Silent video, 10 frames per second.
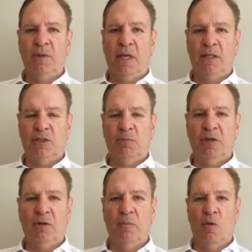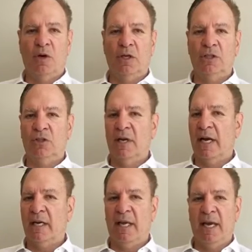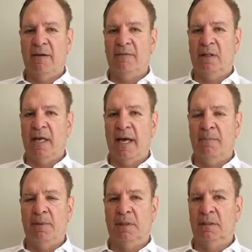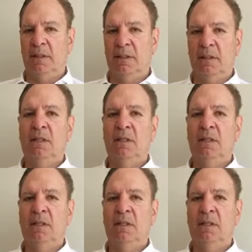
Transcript: And a Springer mortgage, you're not going to have the liability